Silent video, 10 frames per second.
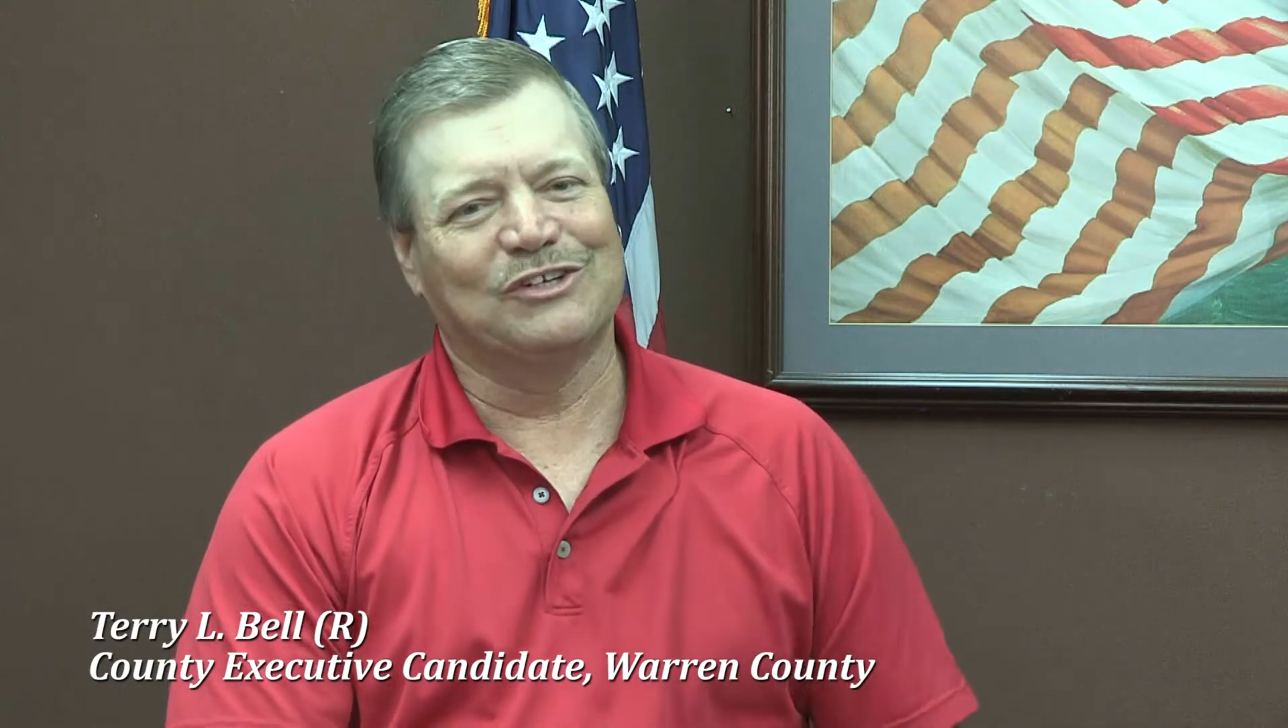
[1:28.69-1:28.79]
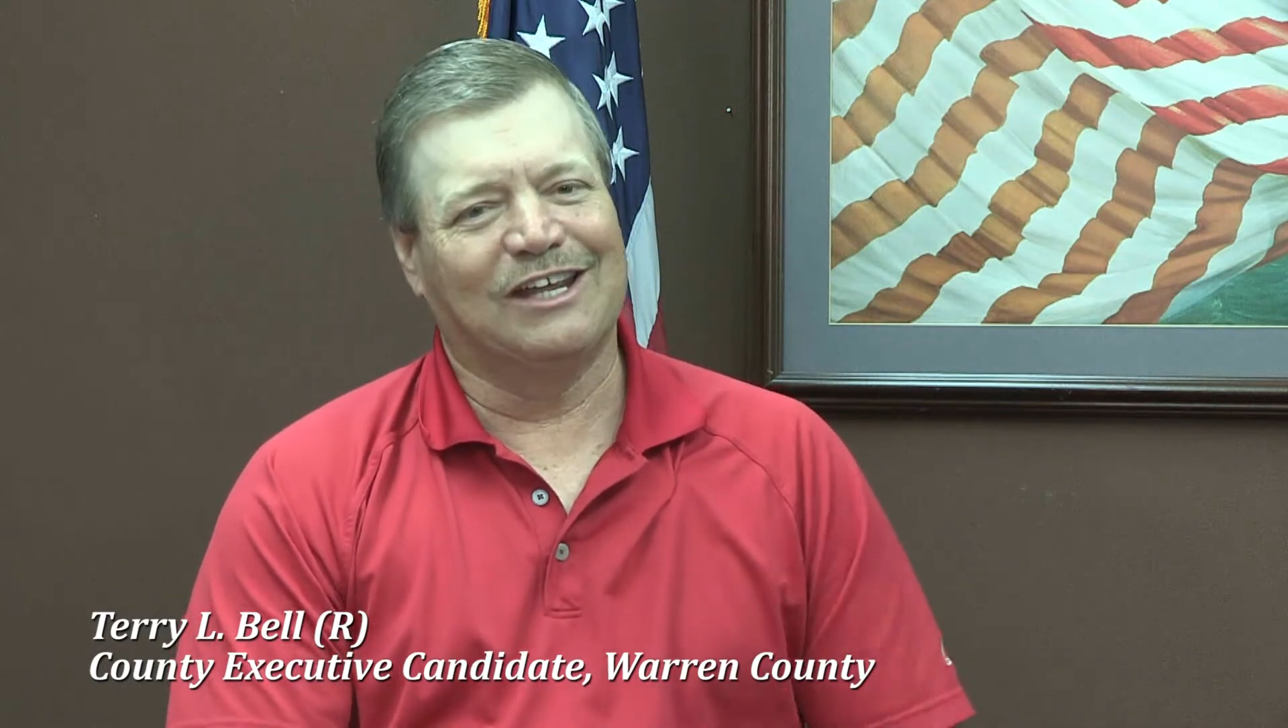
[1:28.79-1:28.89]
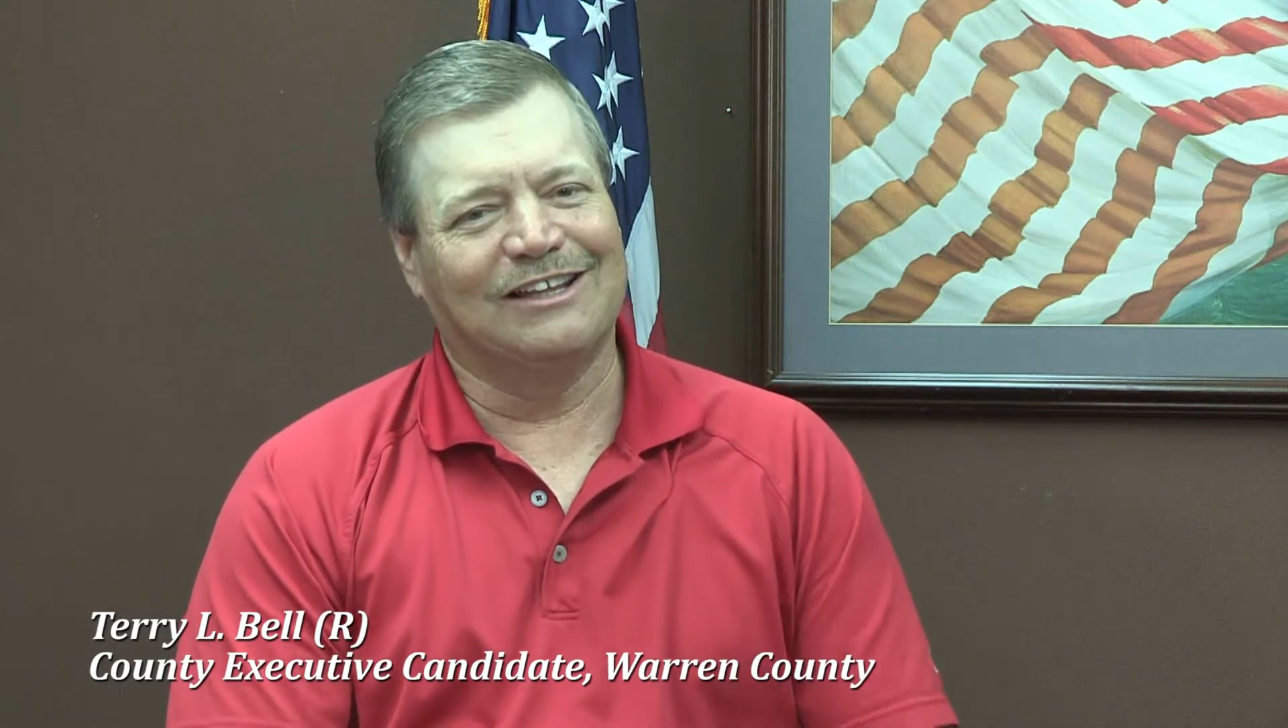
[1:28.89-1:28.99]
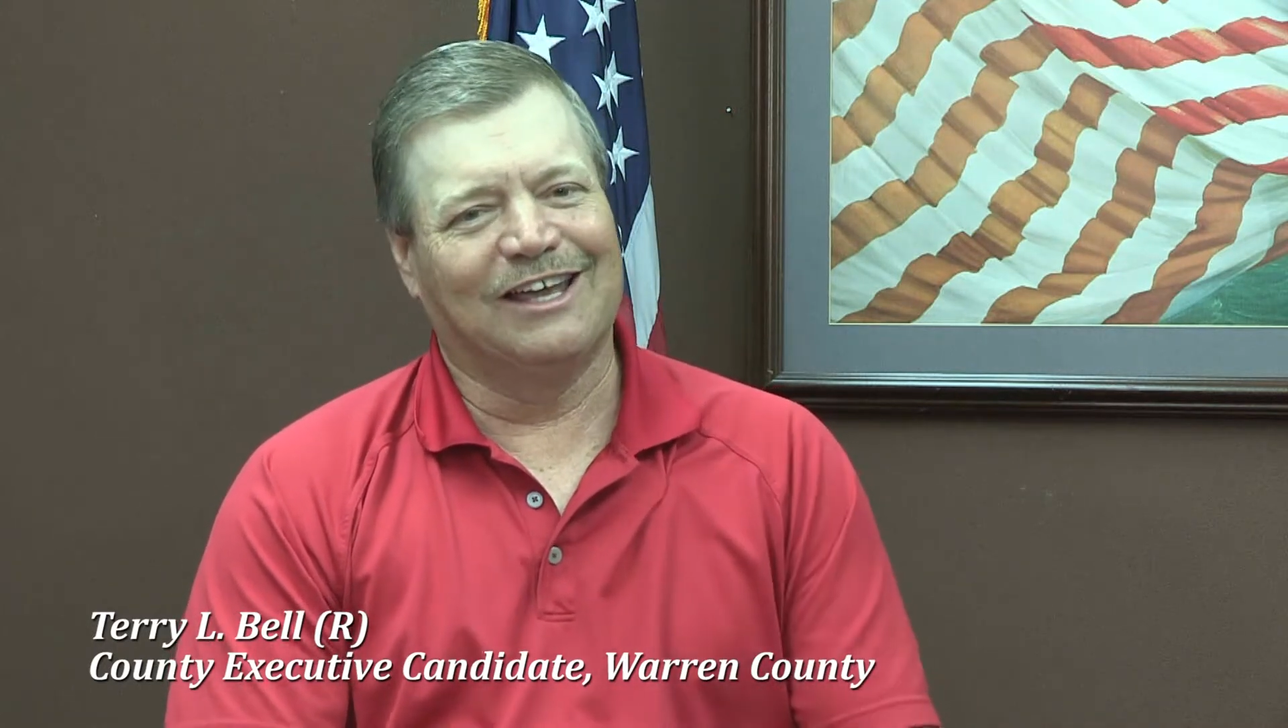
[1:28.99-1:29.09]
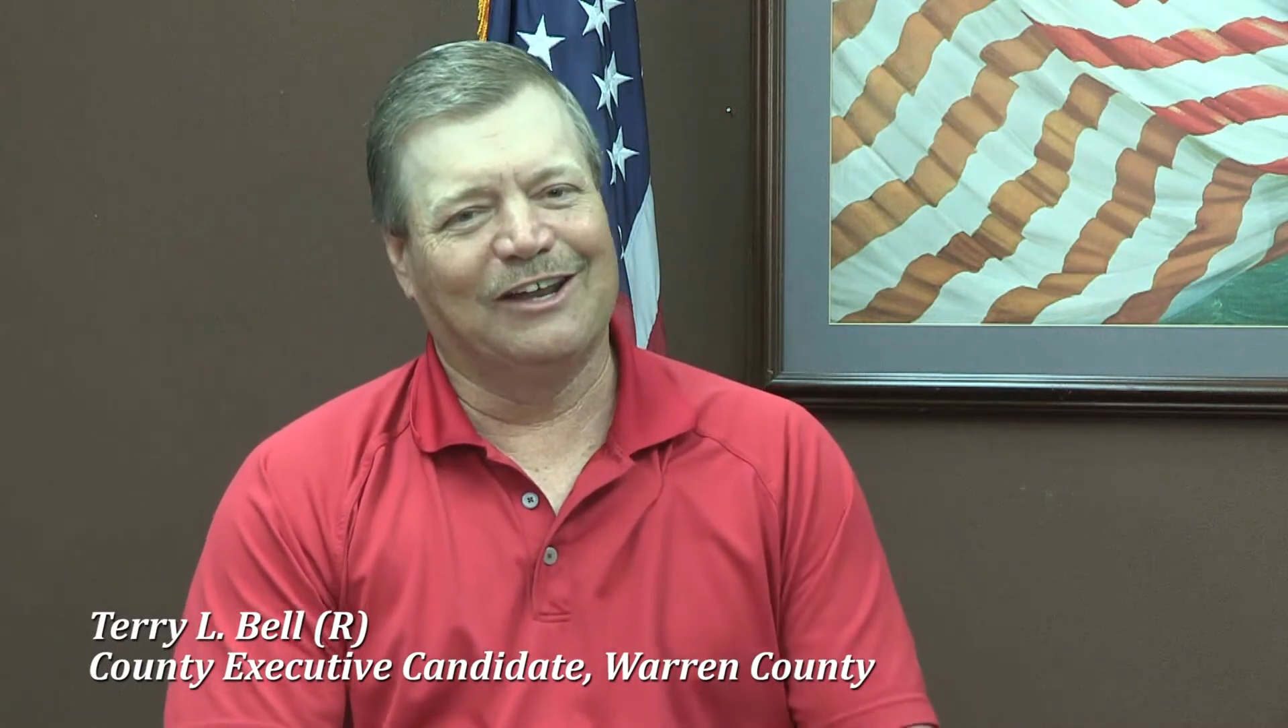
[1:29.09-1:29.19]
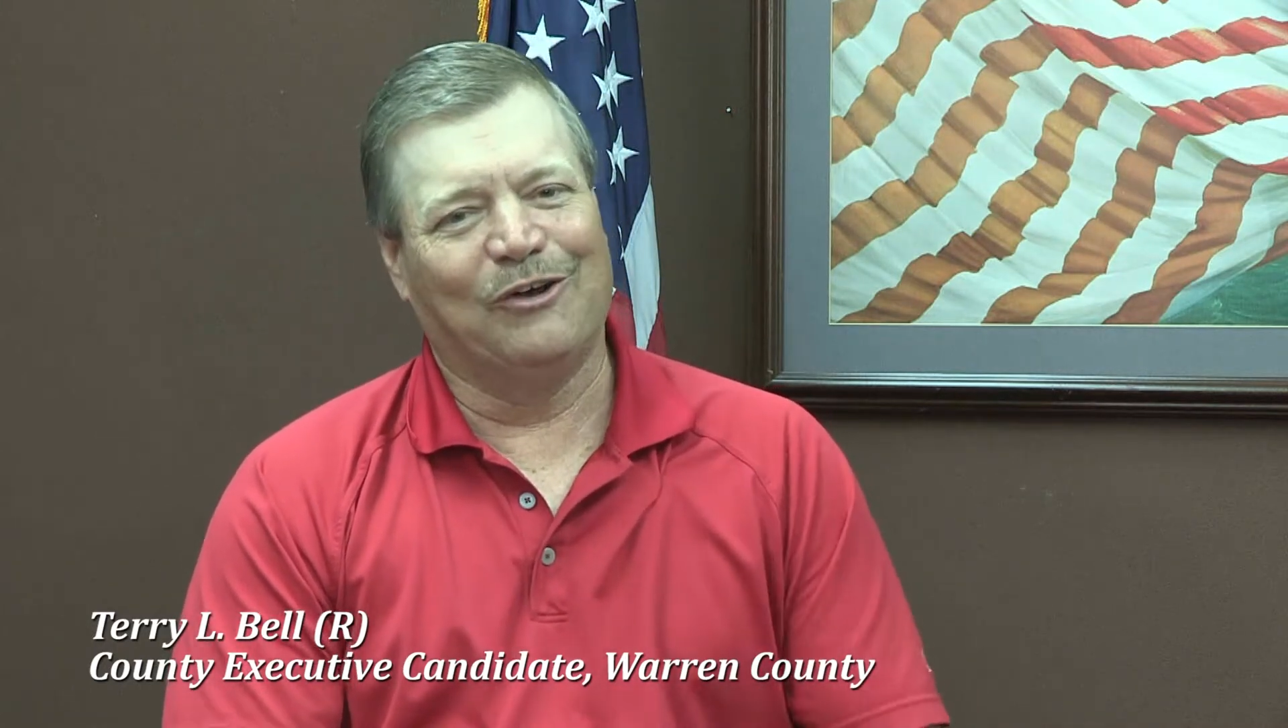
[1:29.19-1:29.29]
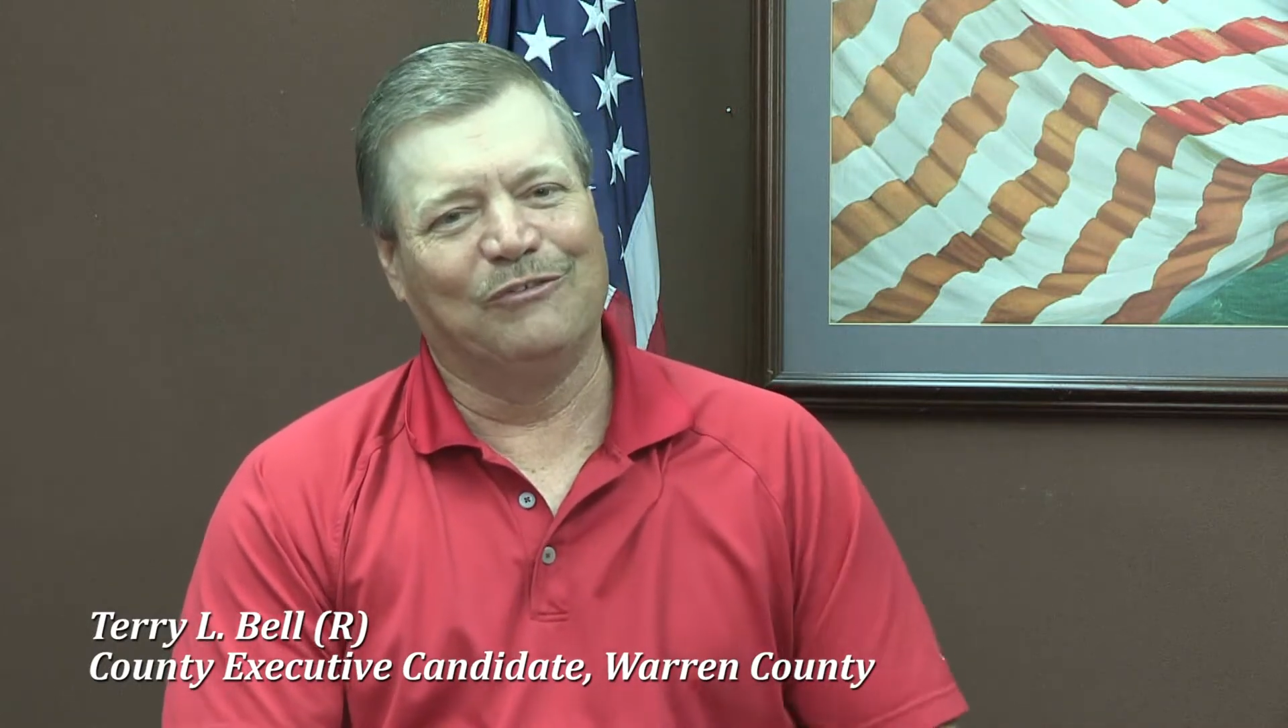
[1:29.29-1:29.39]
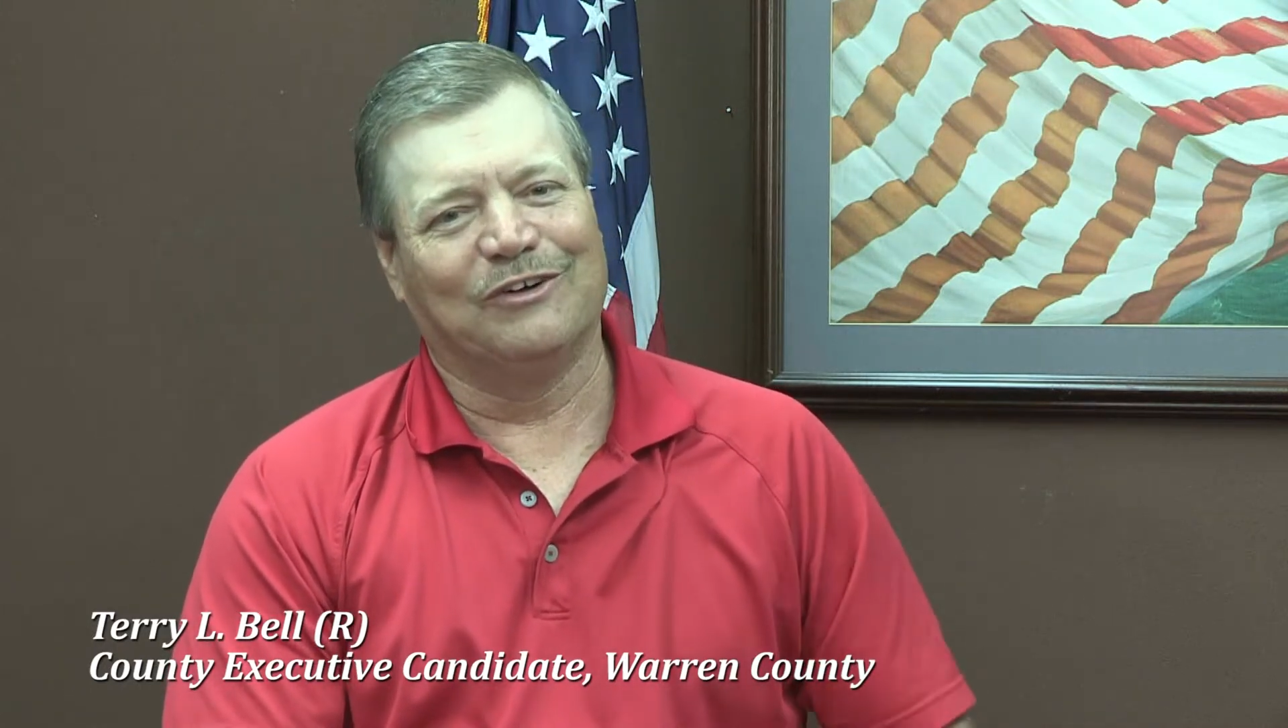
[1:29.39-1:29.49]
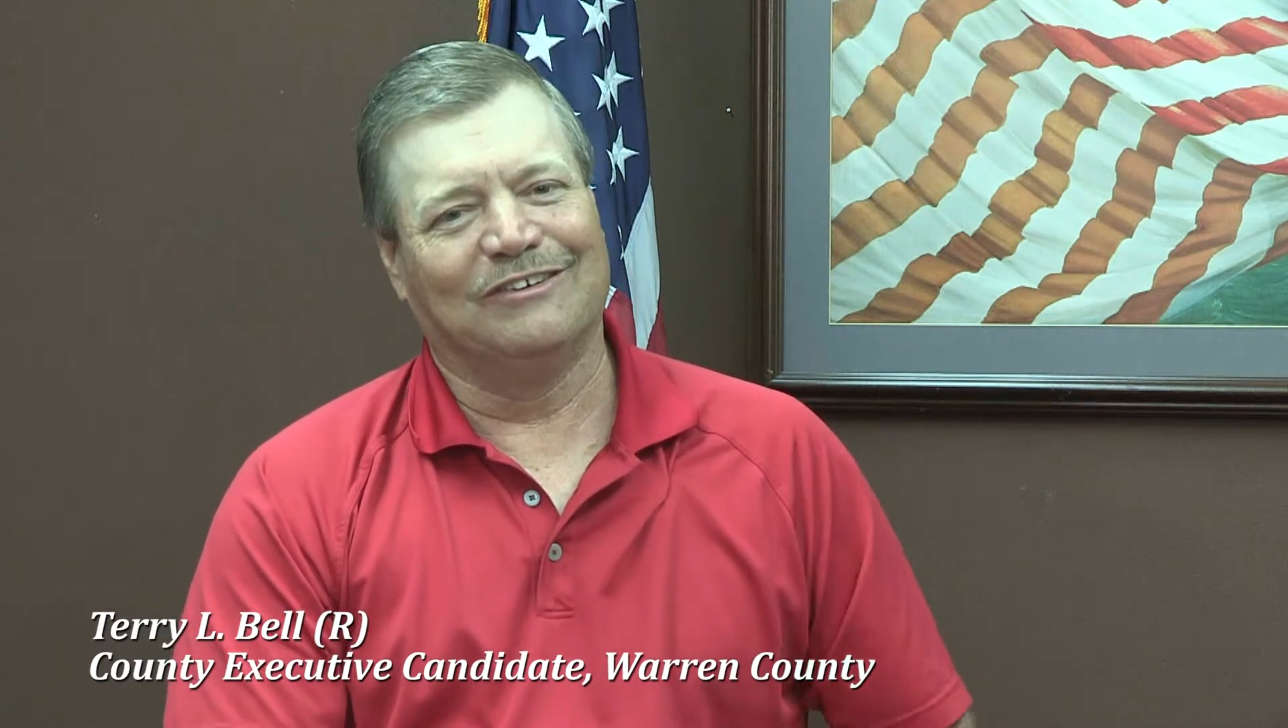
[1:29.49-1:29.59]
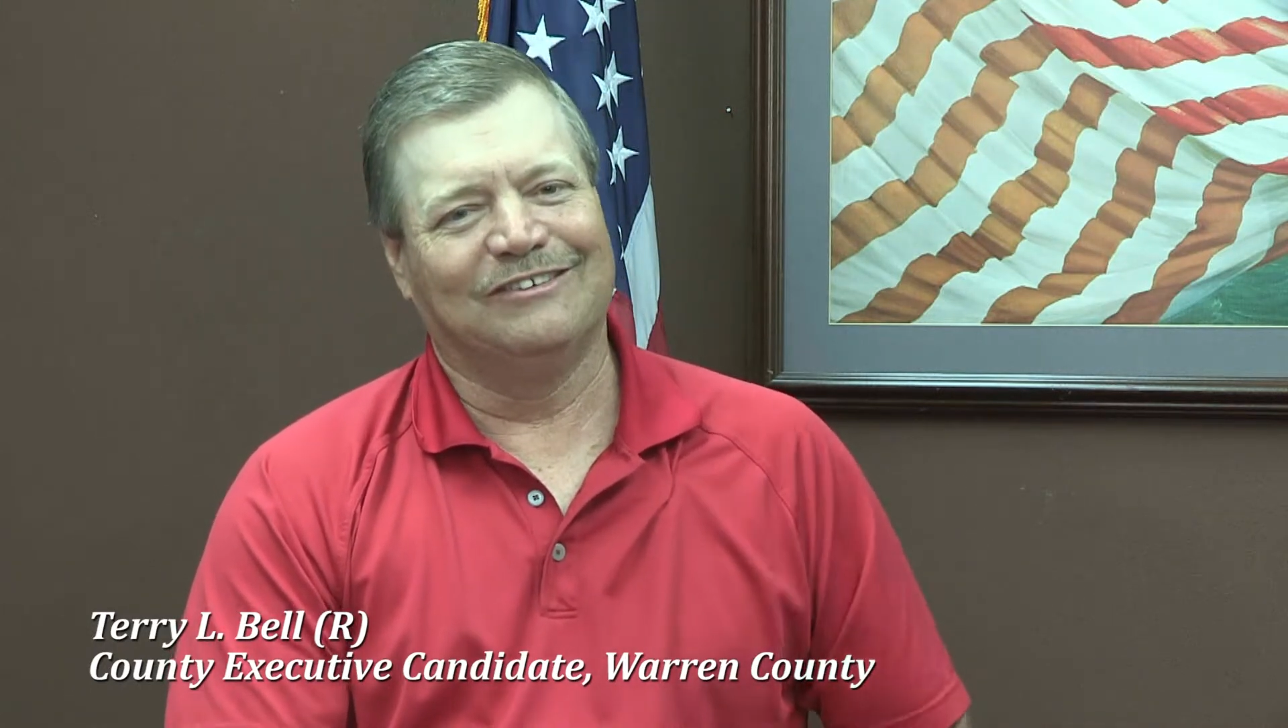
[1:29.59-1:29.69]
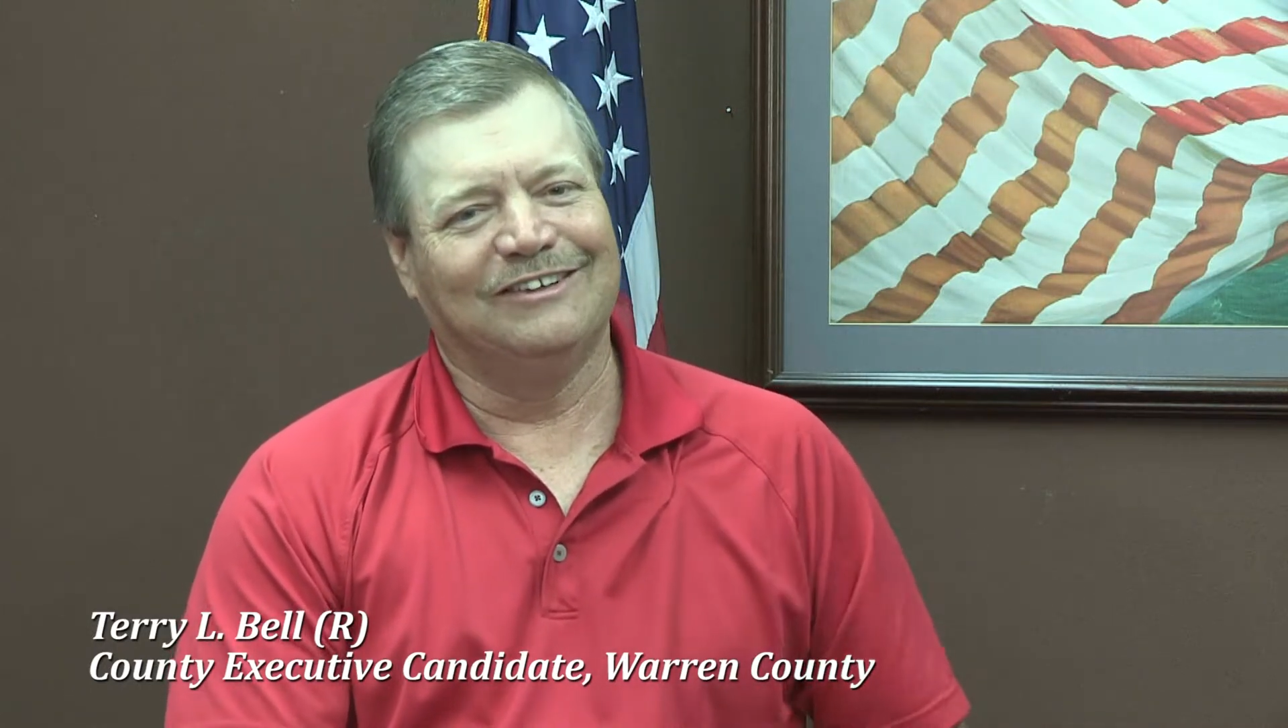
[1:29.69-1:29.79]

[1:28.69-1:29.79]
take that over